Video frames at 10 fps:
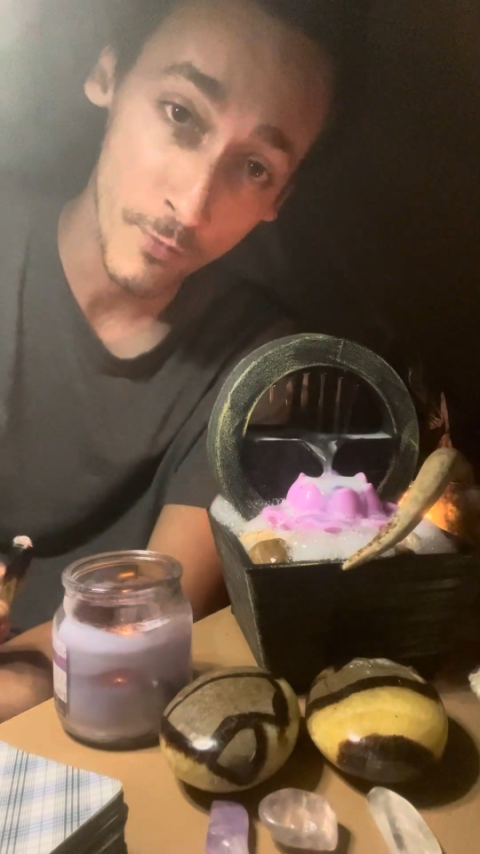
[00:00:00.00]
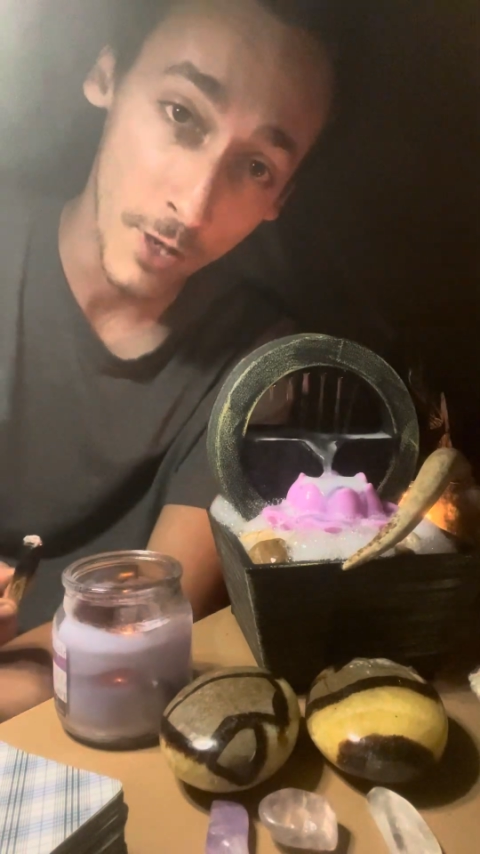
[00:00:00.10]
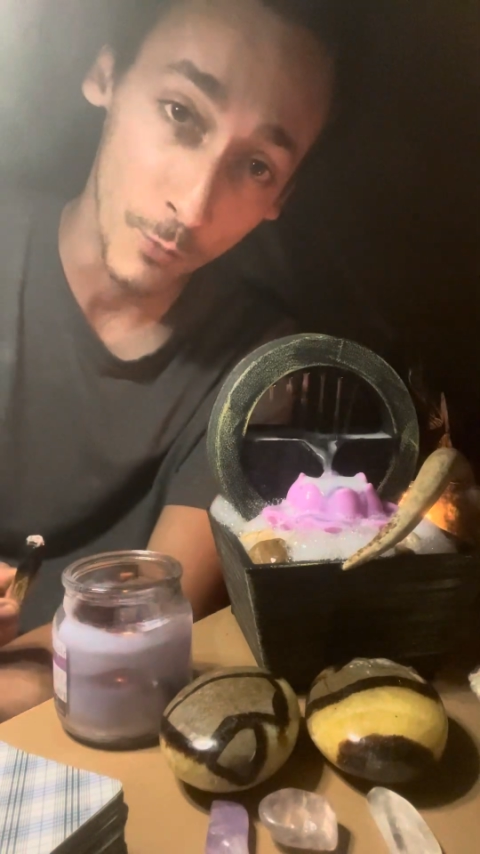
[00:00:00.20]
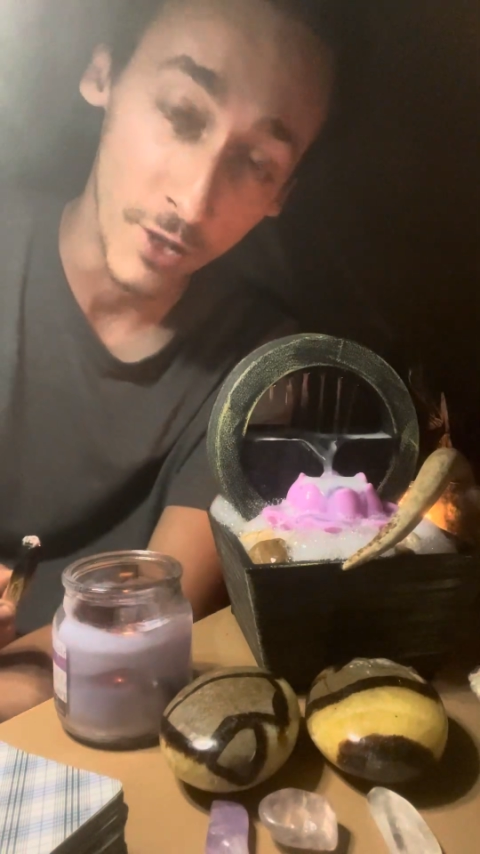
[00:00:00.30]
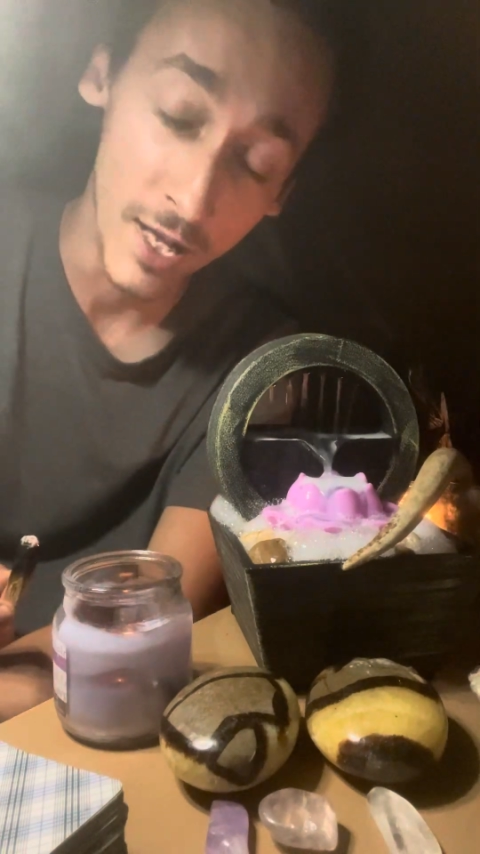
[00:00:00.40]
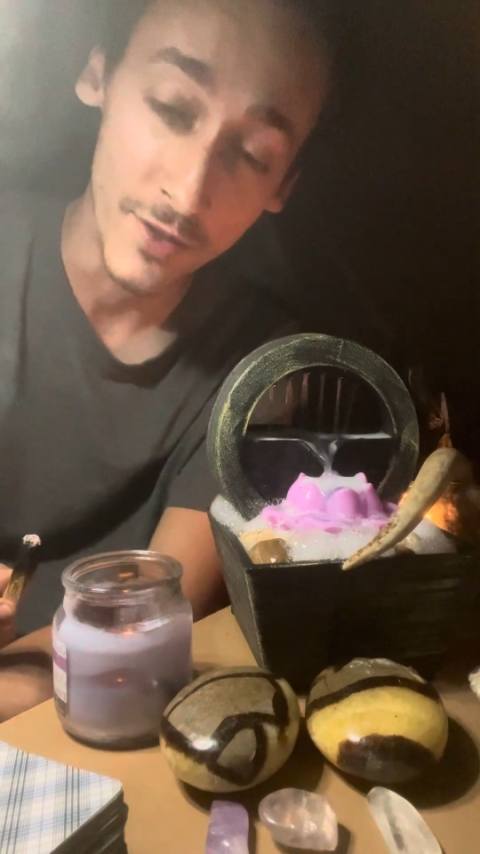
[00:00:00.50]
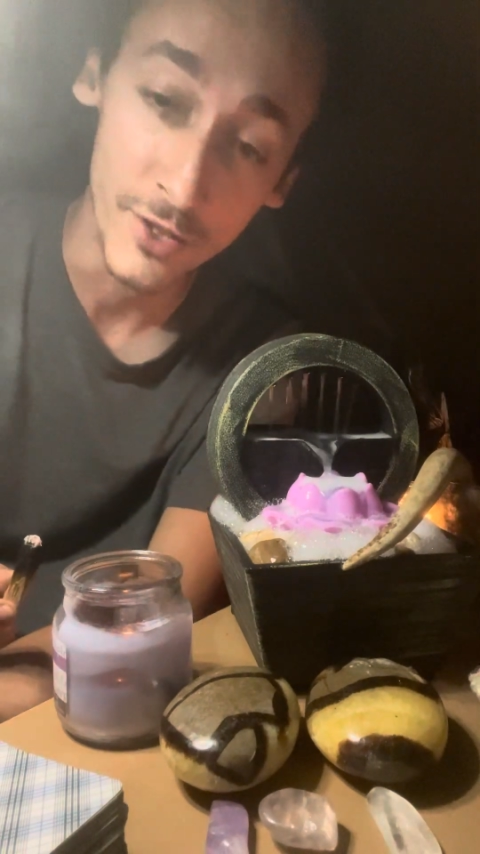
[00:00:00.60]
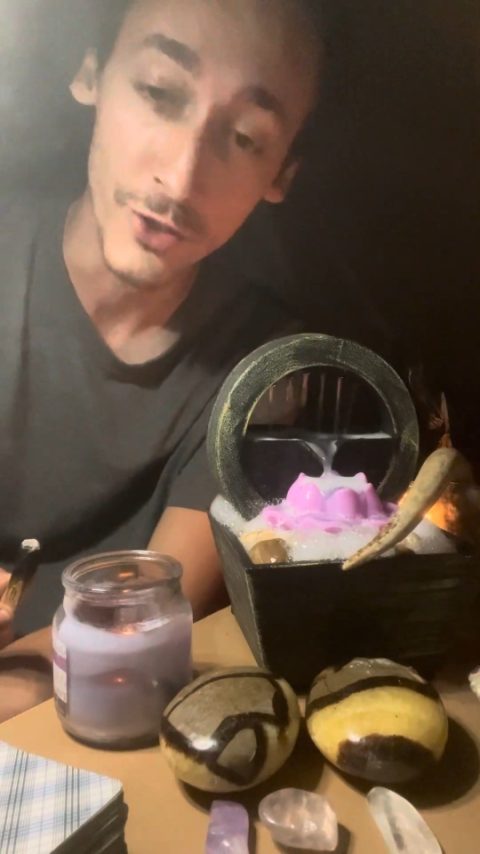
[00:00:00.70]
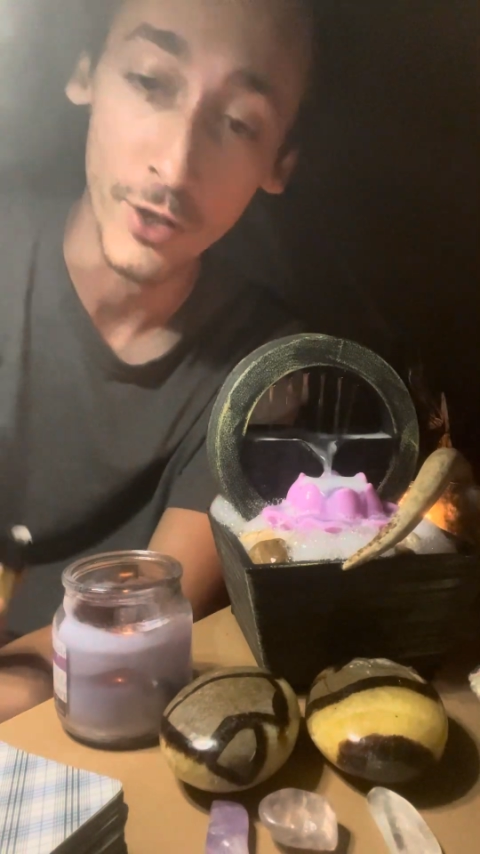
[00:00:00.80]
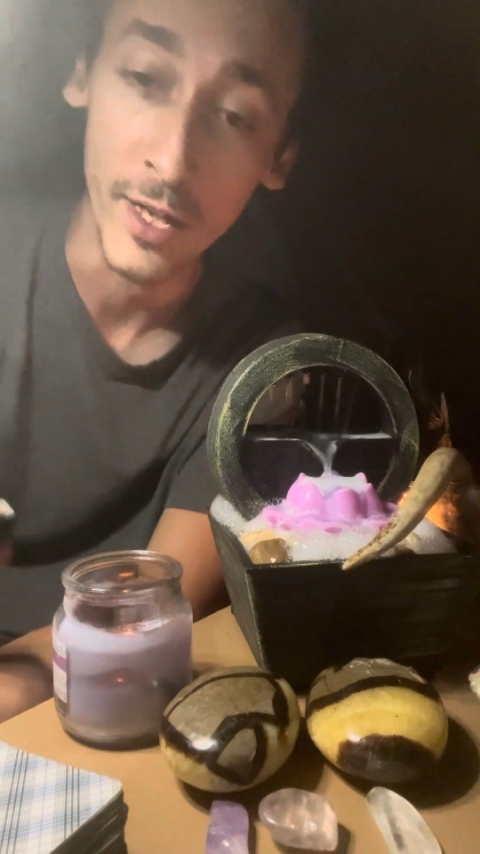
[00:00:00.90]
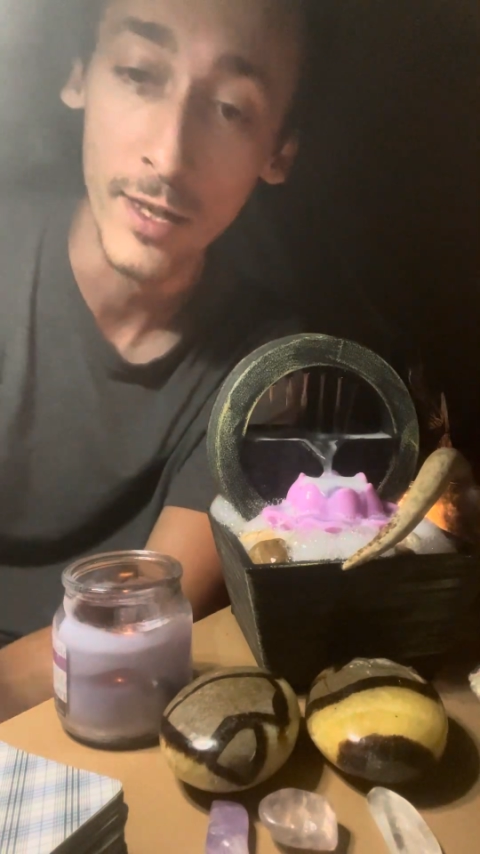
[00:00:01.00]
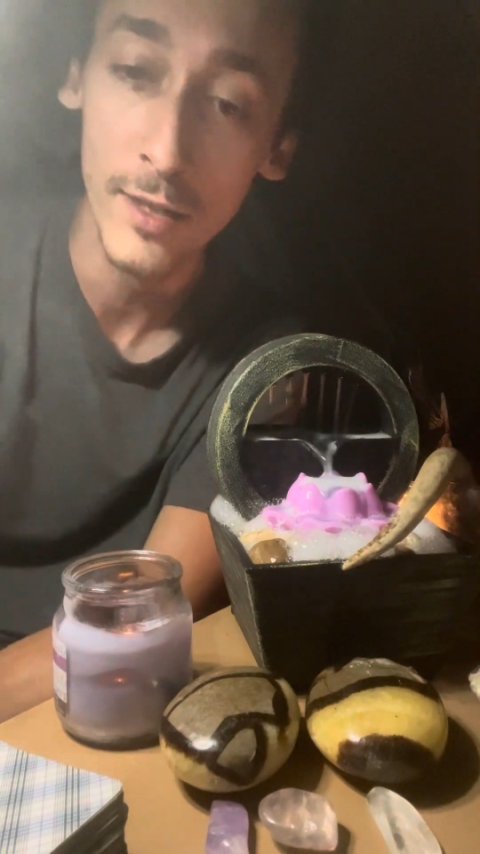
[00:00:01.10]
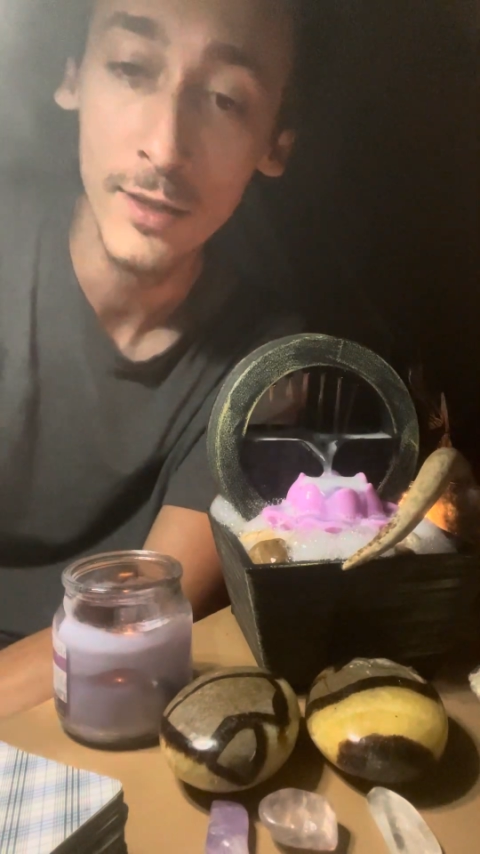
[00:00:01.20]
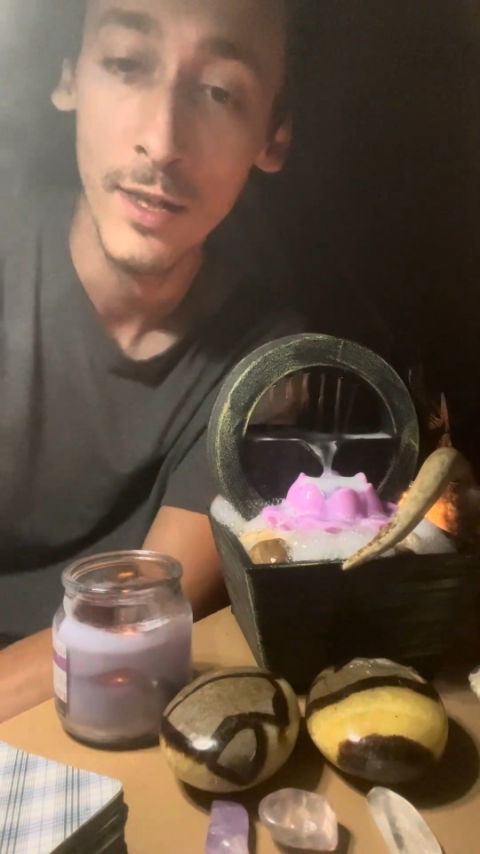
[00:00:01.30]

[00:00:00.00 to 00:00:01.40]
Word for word: I'm glad that you're here.